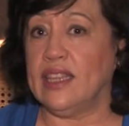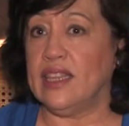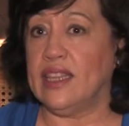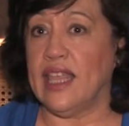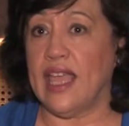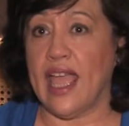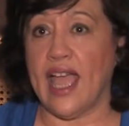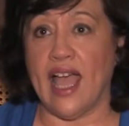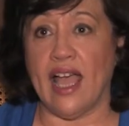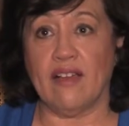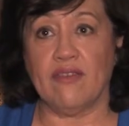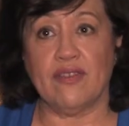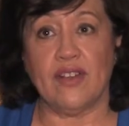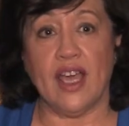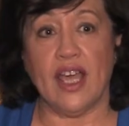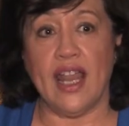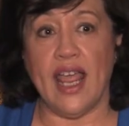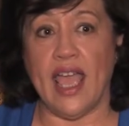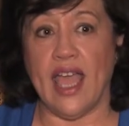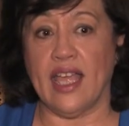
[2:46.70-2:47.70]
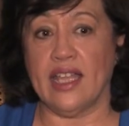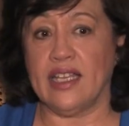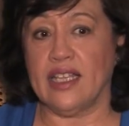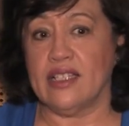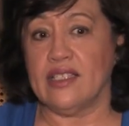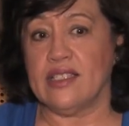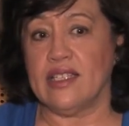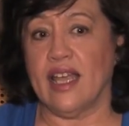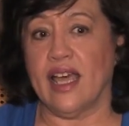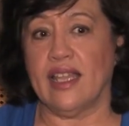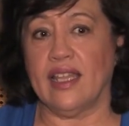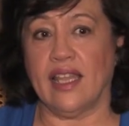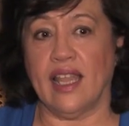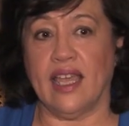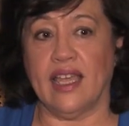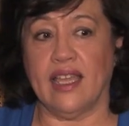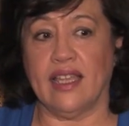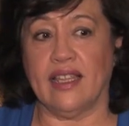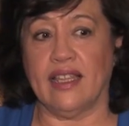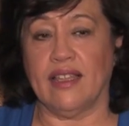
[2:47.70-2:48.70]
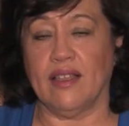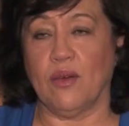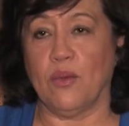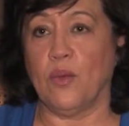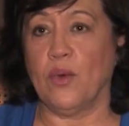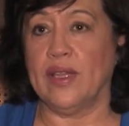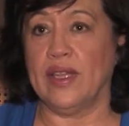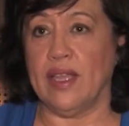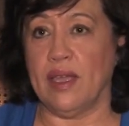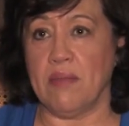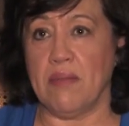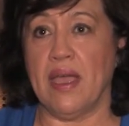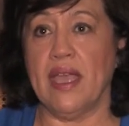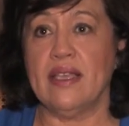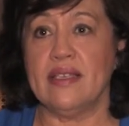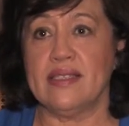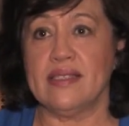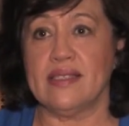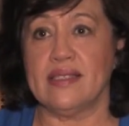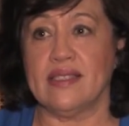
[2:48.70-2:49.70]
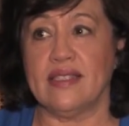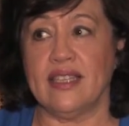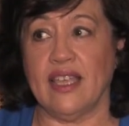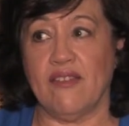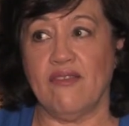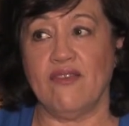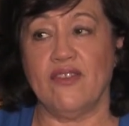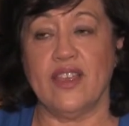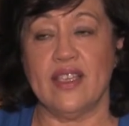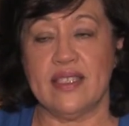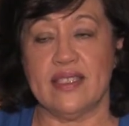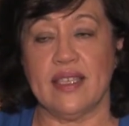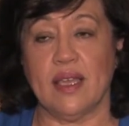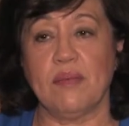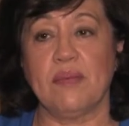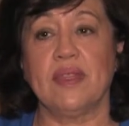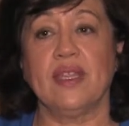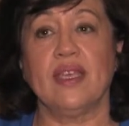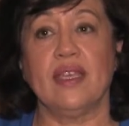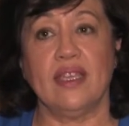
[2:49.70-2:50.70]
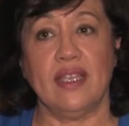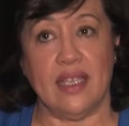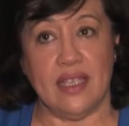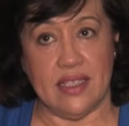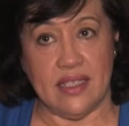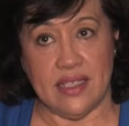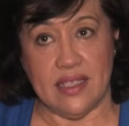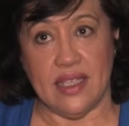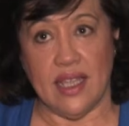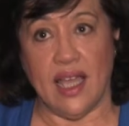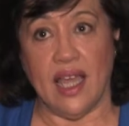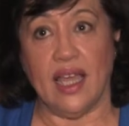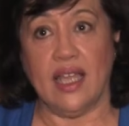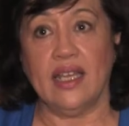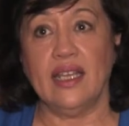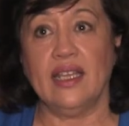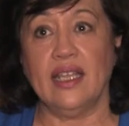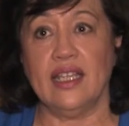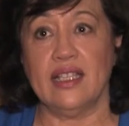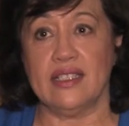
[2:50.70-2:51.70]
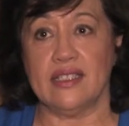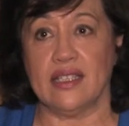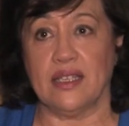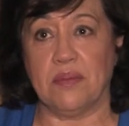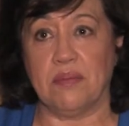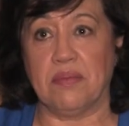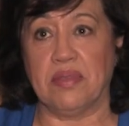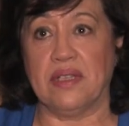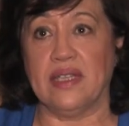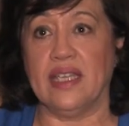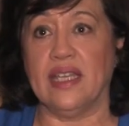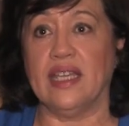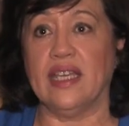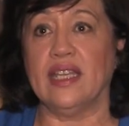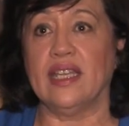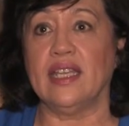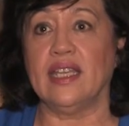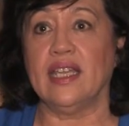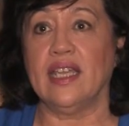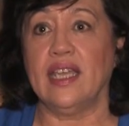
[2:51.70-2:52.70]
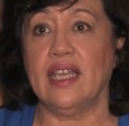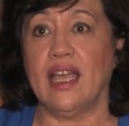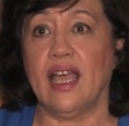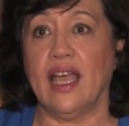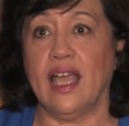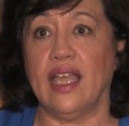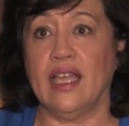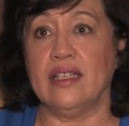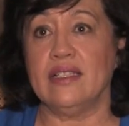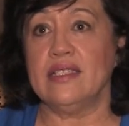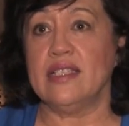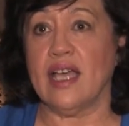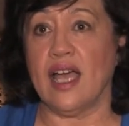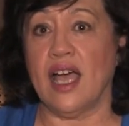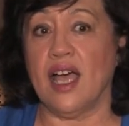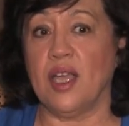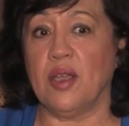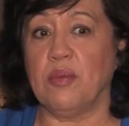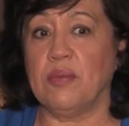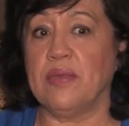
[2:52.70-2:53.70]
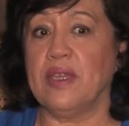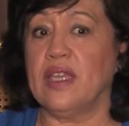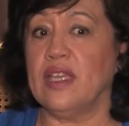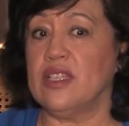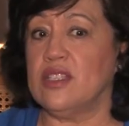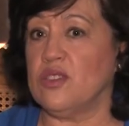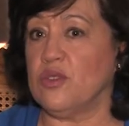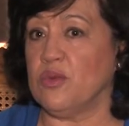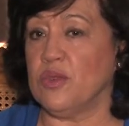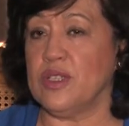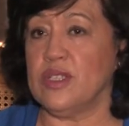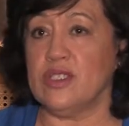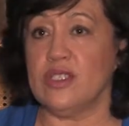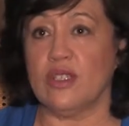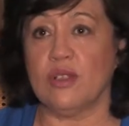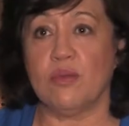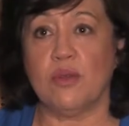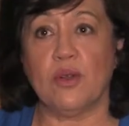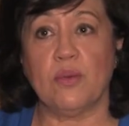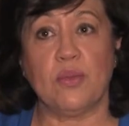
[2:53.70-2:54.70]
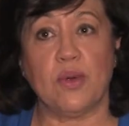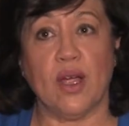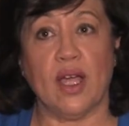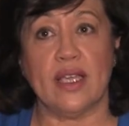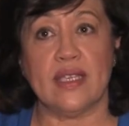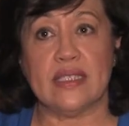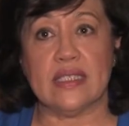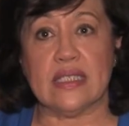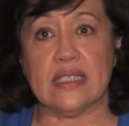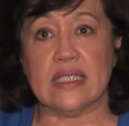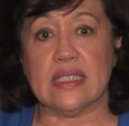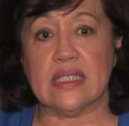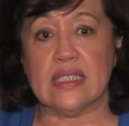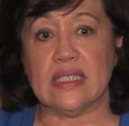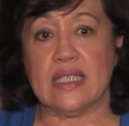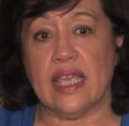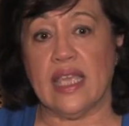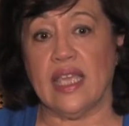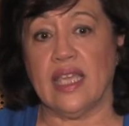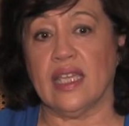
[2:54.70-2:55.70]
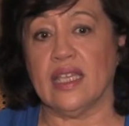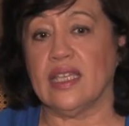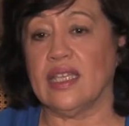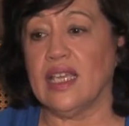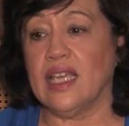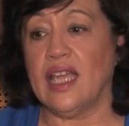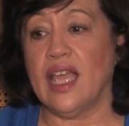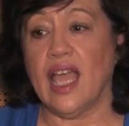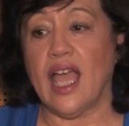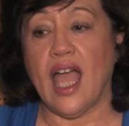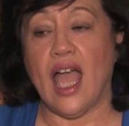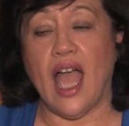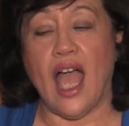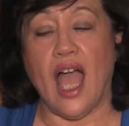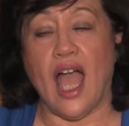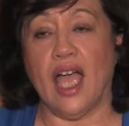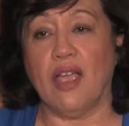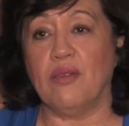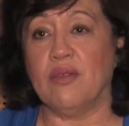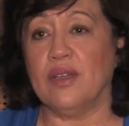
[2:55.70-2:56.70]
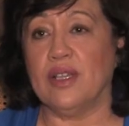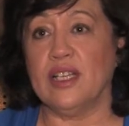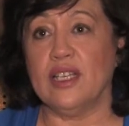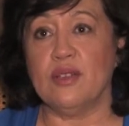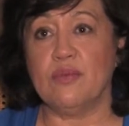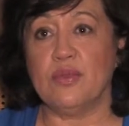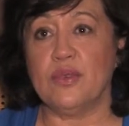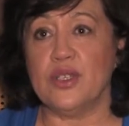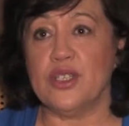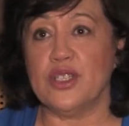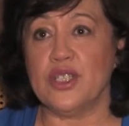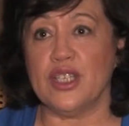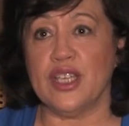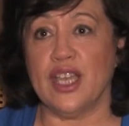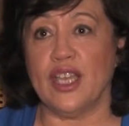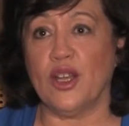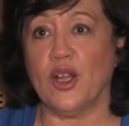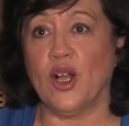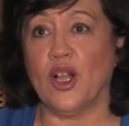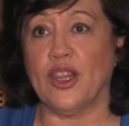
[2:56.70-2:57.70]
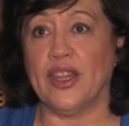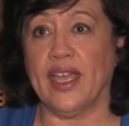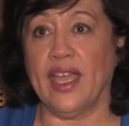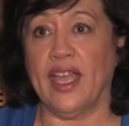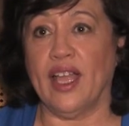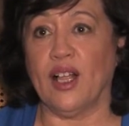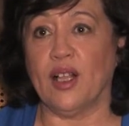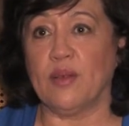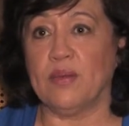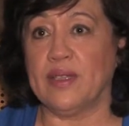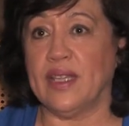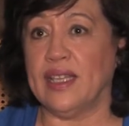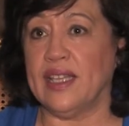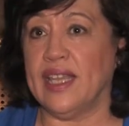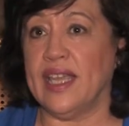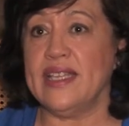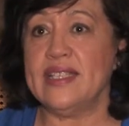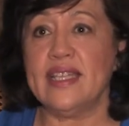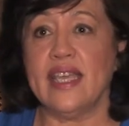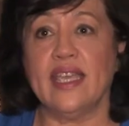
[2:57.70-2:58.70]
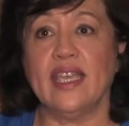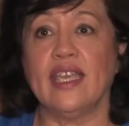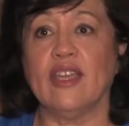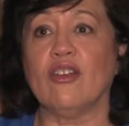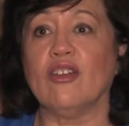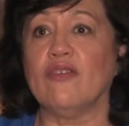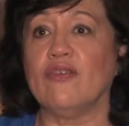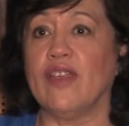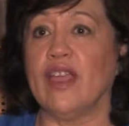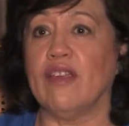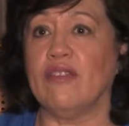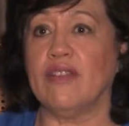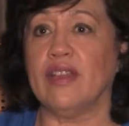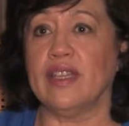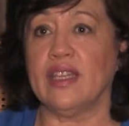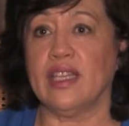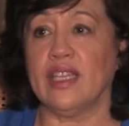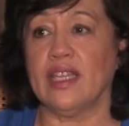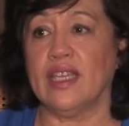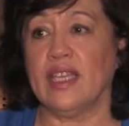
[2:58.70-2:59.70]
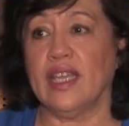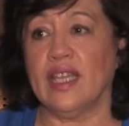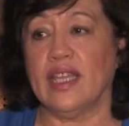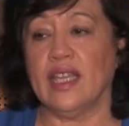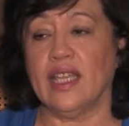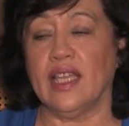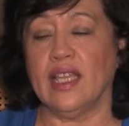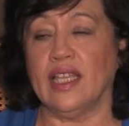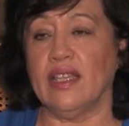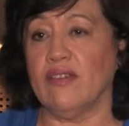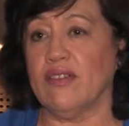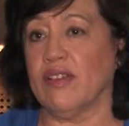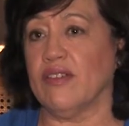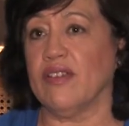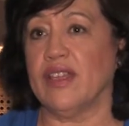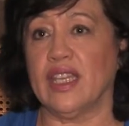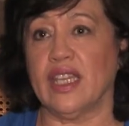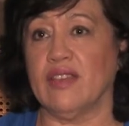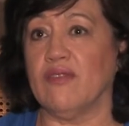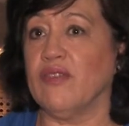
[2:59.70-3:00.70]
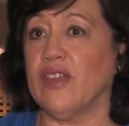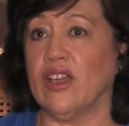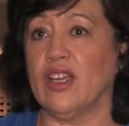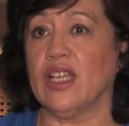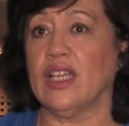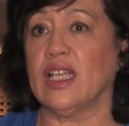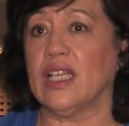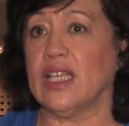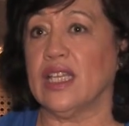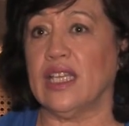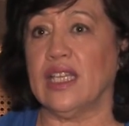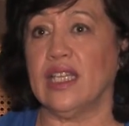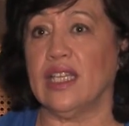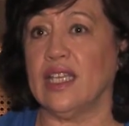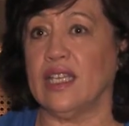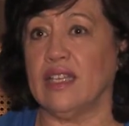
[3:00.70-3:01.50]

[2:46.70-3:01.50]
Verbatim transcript: They have not had, it's not like when they make they fix something, it's done, it's completed in time, it's a reasonable prices, and I really appreciate all the help that they take care of everything and they leave everything very clean